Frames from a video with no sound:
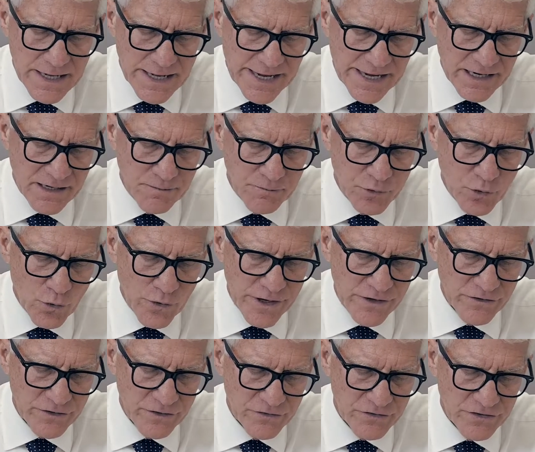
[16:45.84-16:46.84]
and
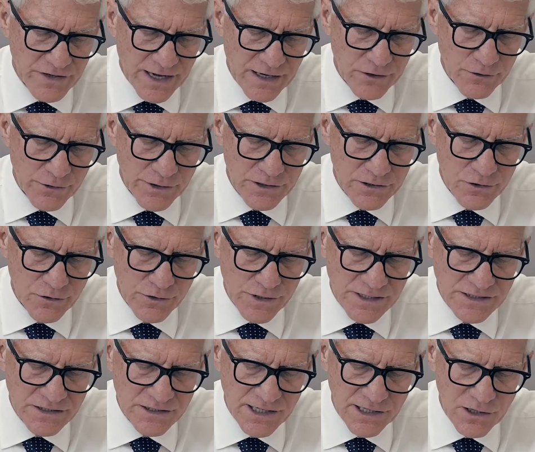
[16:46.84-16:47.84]
employees of seller,
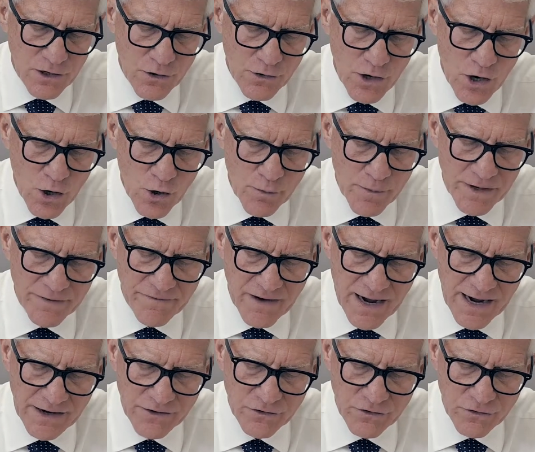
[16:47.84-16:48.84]
including Zillow Home
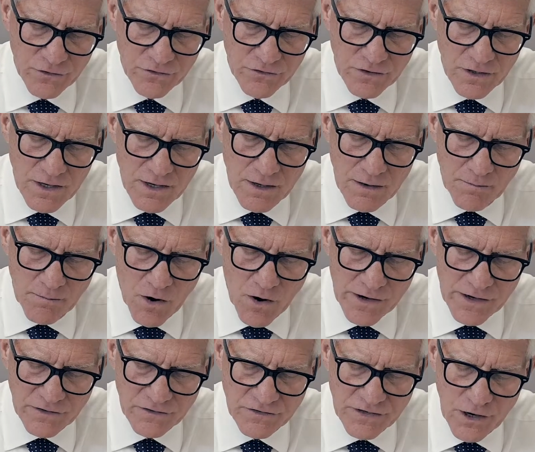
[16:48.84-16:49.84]
Advisors,
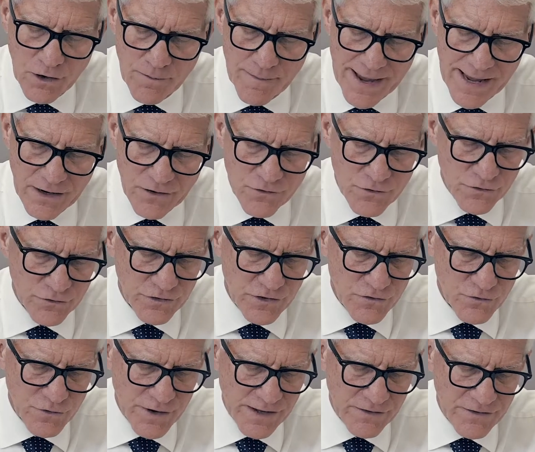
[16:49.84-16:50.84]
market sale managers,
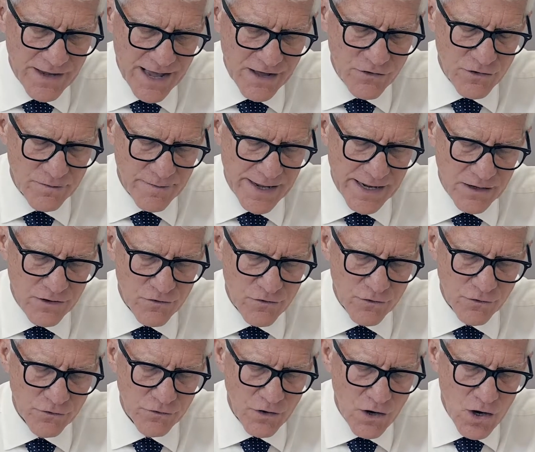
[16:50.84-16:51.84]
and transaction
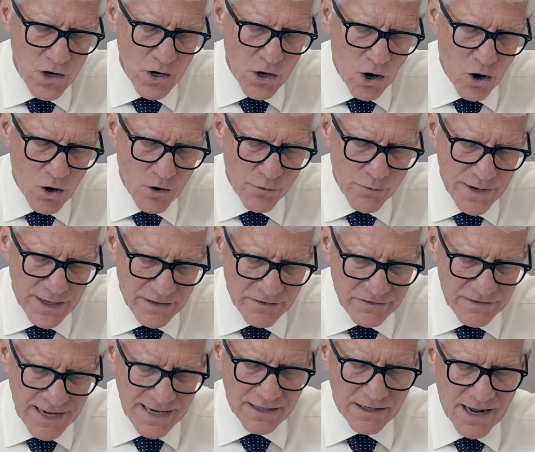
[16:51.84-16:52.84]
managers, are real
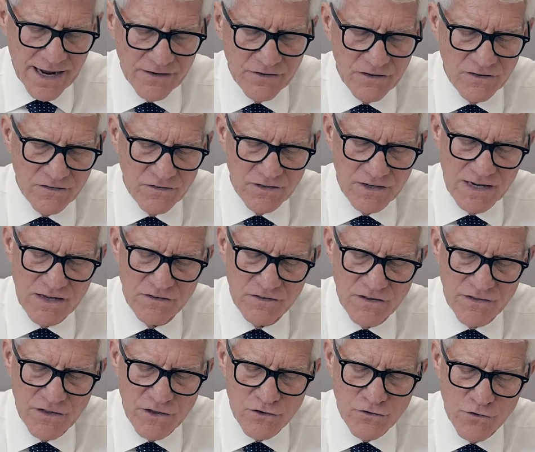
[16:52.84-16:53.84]
estate licensees
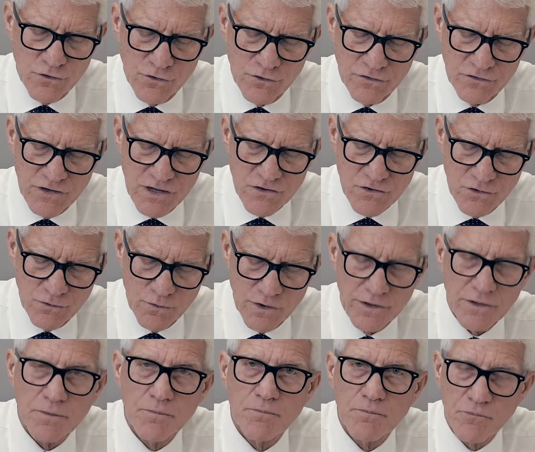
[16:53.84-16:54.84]
in the jurisdiction where
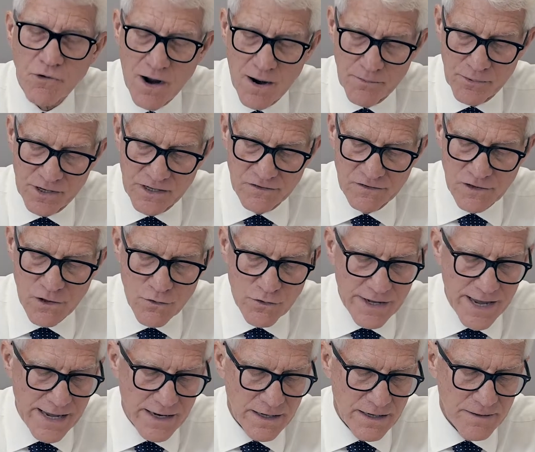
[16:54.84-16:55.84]
the property is
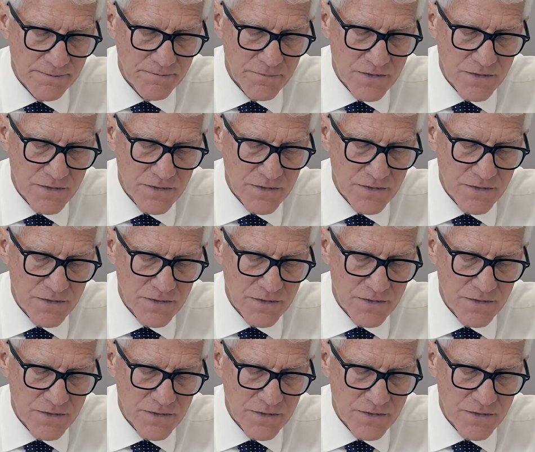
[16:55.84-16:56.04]
located.